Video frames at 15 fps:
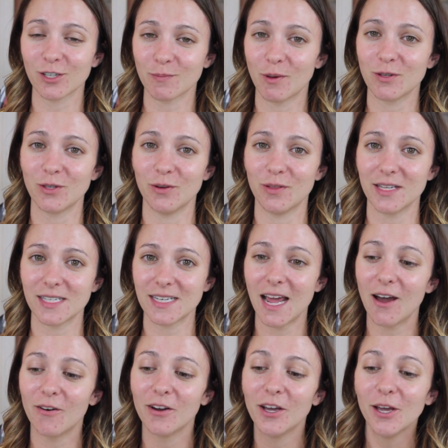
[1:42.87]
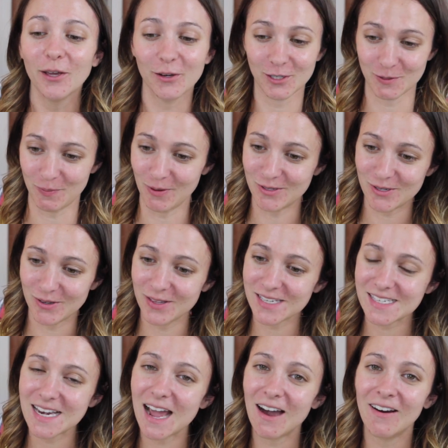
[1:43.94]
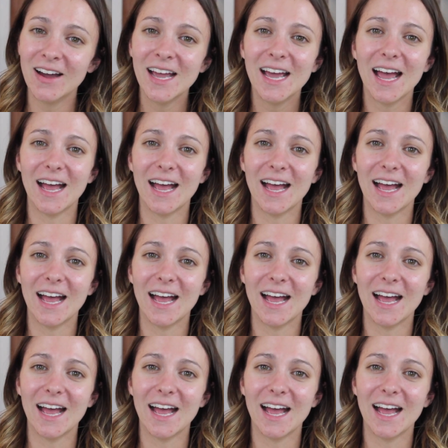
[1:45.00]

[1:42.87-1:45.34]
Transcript: you're supposed to do this now, you're supposed to do this now.